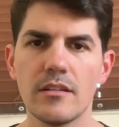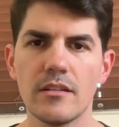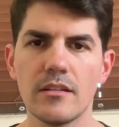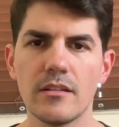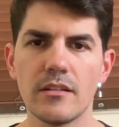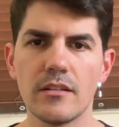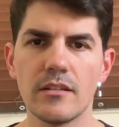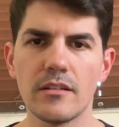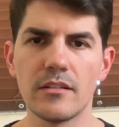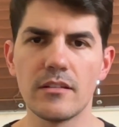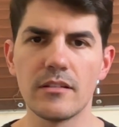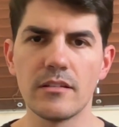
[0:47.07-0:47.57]

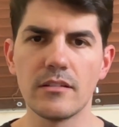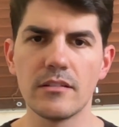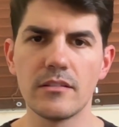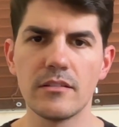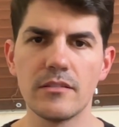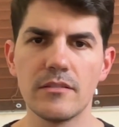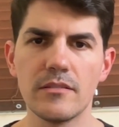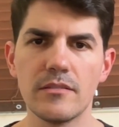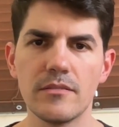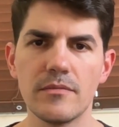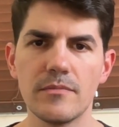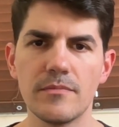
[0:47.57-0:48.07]
Uh,
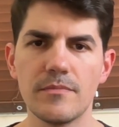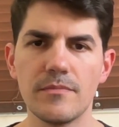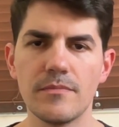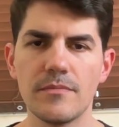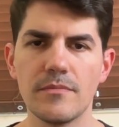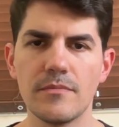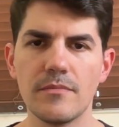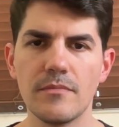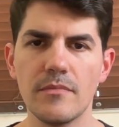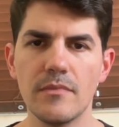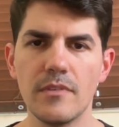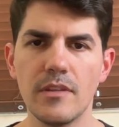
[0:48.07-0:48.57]

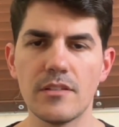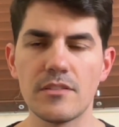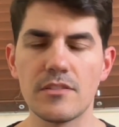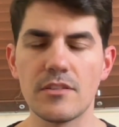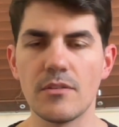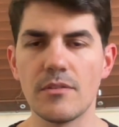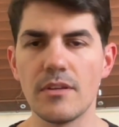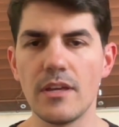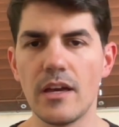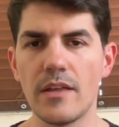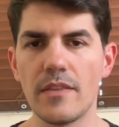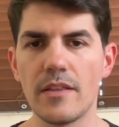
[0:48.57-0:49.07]
and so
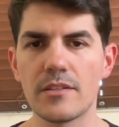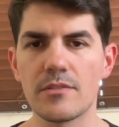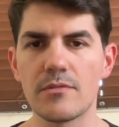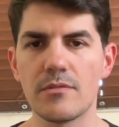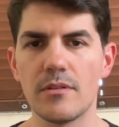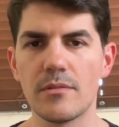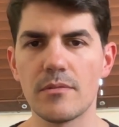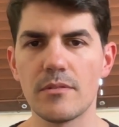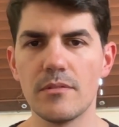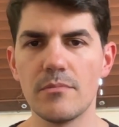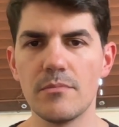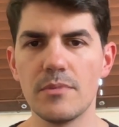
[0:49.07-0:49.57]
yeah, that's what
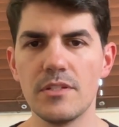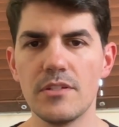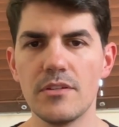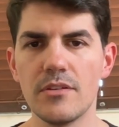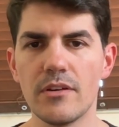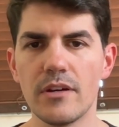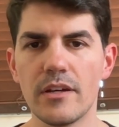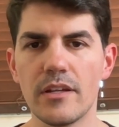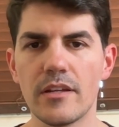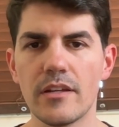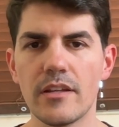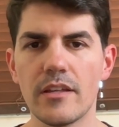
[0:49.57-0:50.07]
I'm going to be
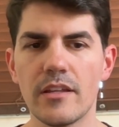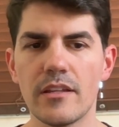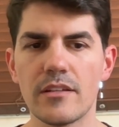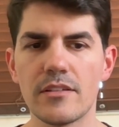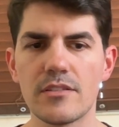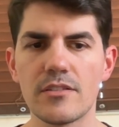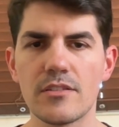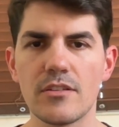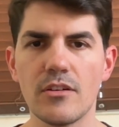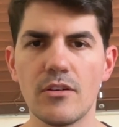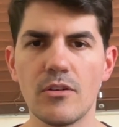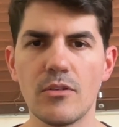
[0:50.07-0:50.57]
doing. And
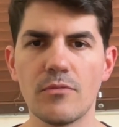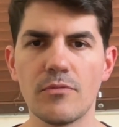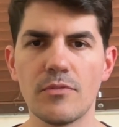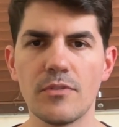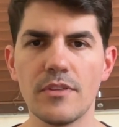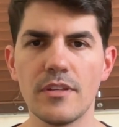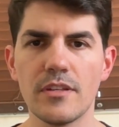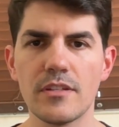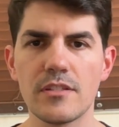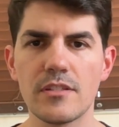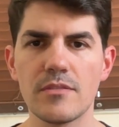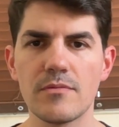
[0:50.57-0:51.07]
so for
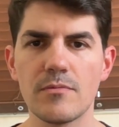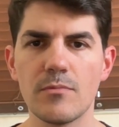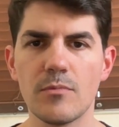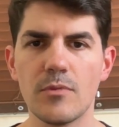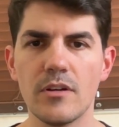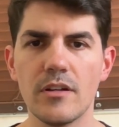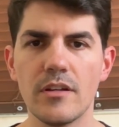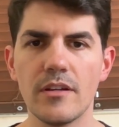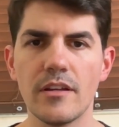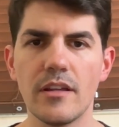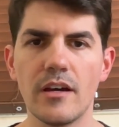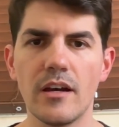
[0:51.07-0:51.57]
this
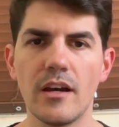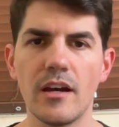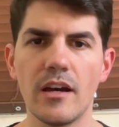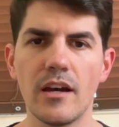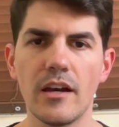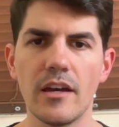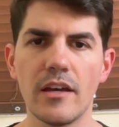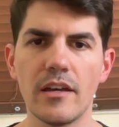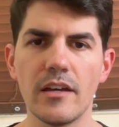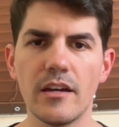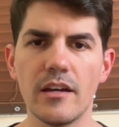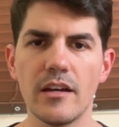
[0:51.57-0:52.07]
one,
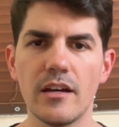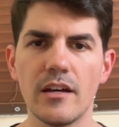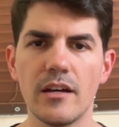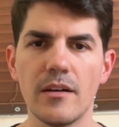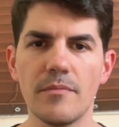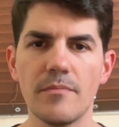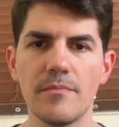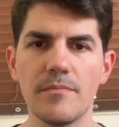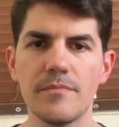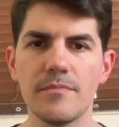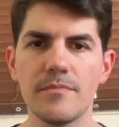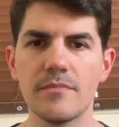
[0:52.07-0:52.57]

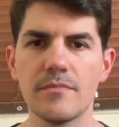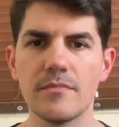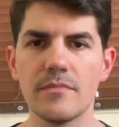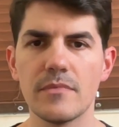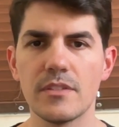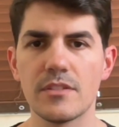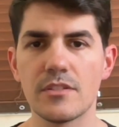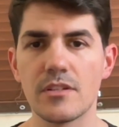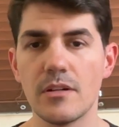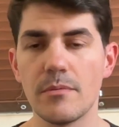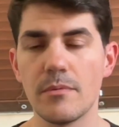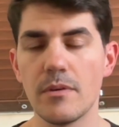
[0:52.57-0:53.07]
I
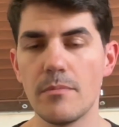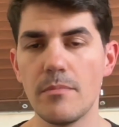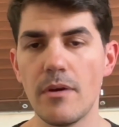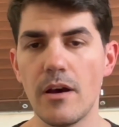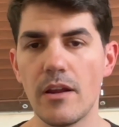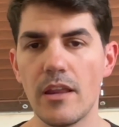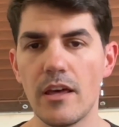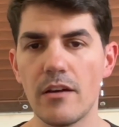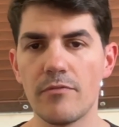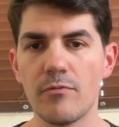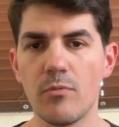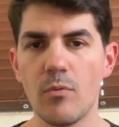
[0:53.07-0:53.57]
it's going to be
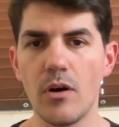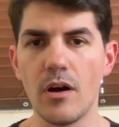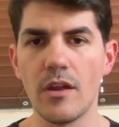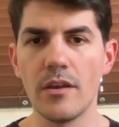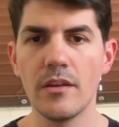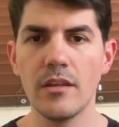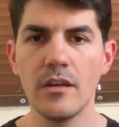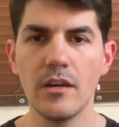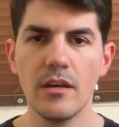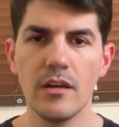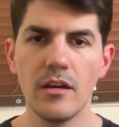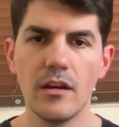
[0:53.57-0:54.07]
about
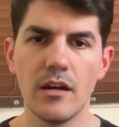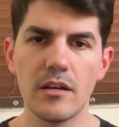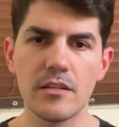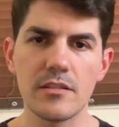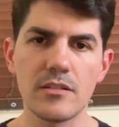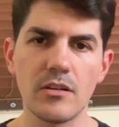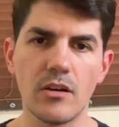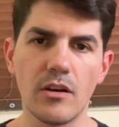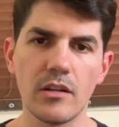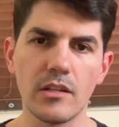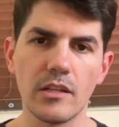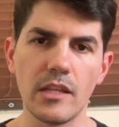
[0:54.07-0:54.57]
F1. I
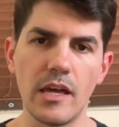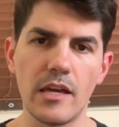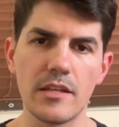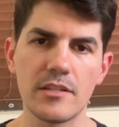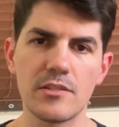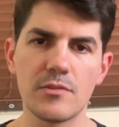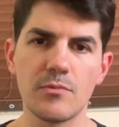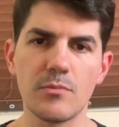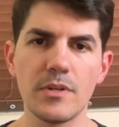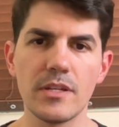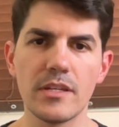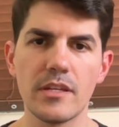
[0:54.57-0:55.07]
saw it
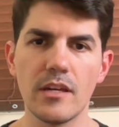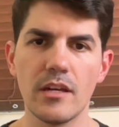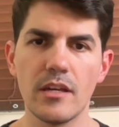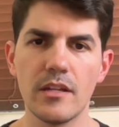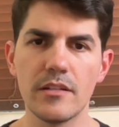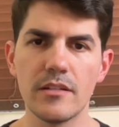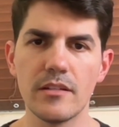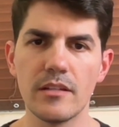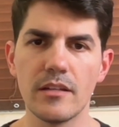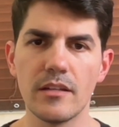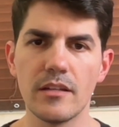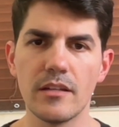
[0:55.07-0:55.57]
last
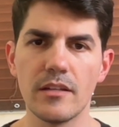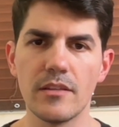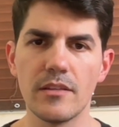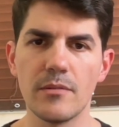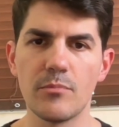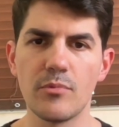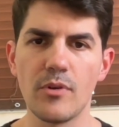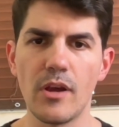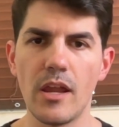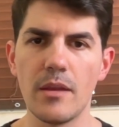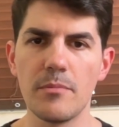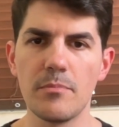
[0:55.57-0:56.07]
weekend, the
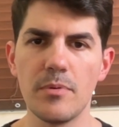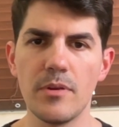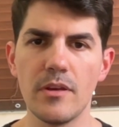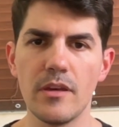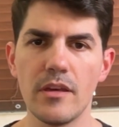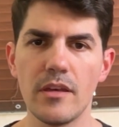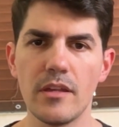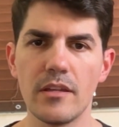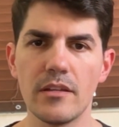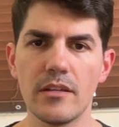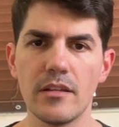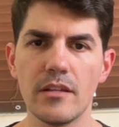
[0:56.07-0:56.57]
Brad
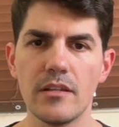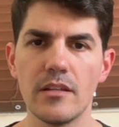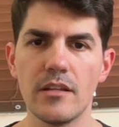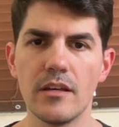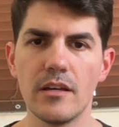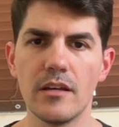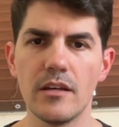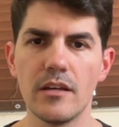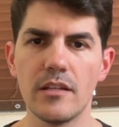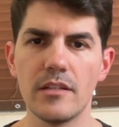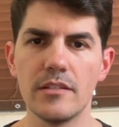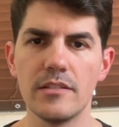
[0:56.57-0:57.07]
Pitt,
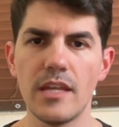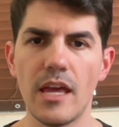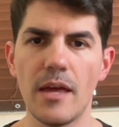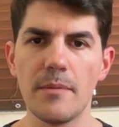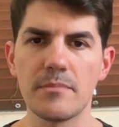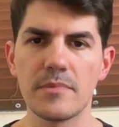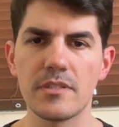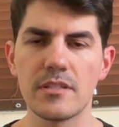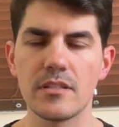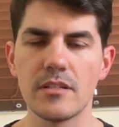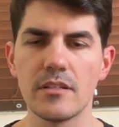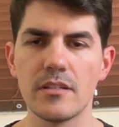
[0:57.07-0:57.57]

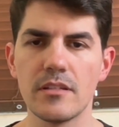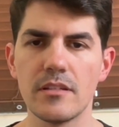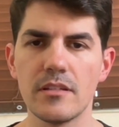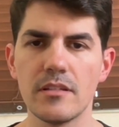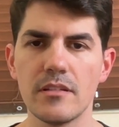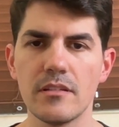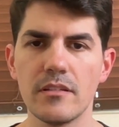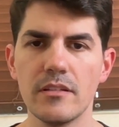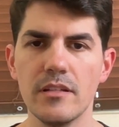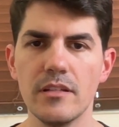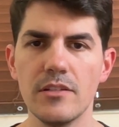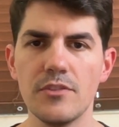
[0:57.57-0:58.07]

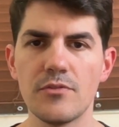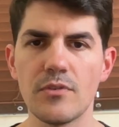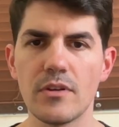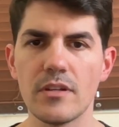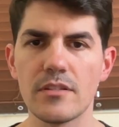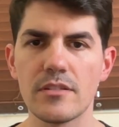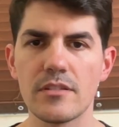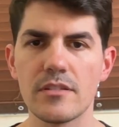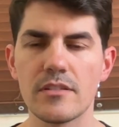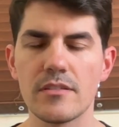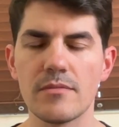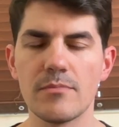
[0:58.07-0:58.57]
Damson
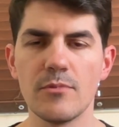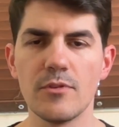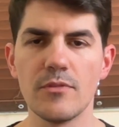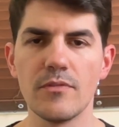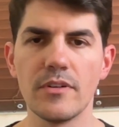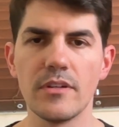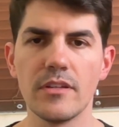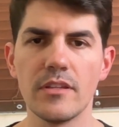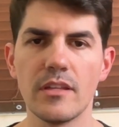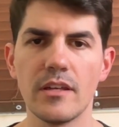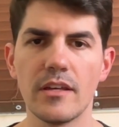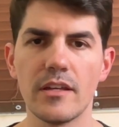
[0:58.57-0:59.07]
Idris
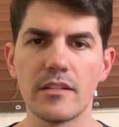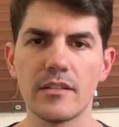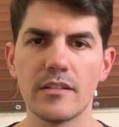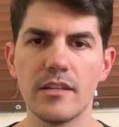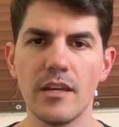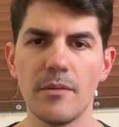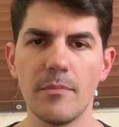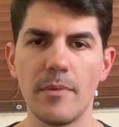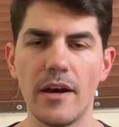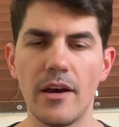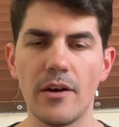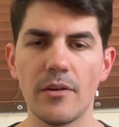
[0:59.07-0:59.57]
movie that
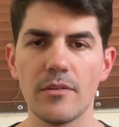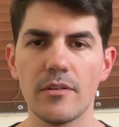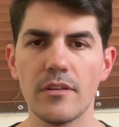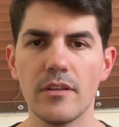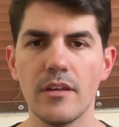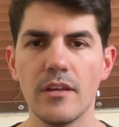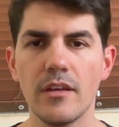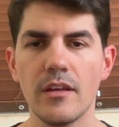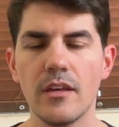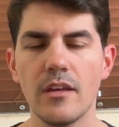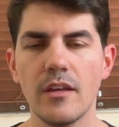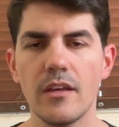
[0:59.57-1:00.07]
came out,
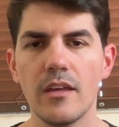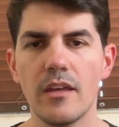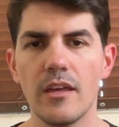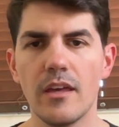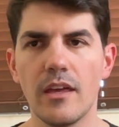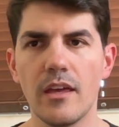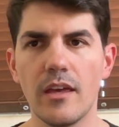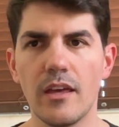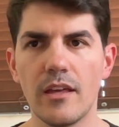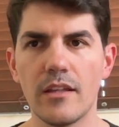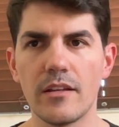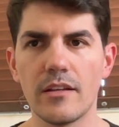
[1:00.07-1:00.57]

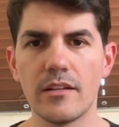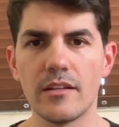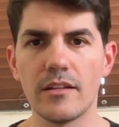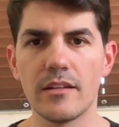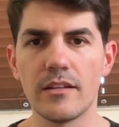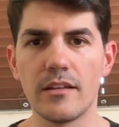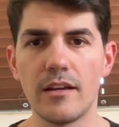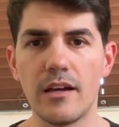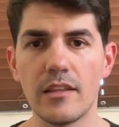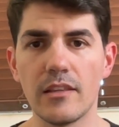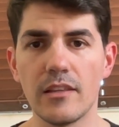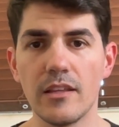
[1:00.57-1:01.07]
and
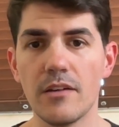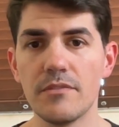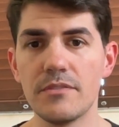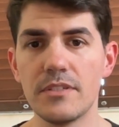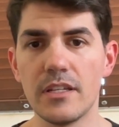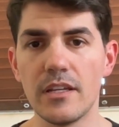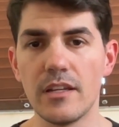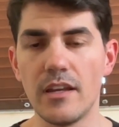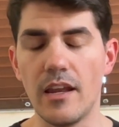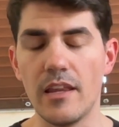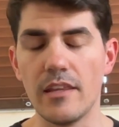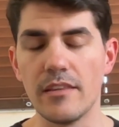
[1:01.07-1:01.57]
I loved
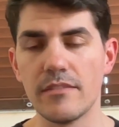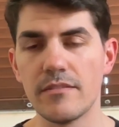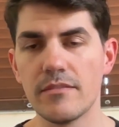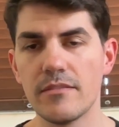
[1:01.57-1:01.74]
it. I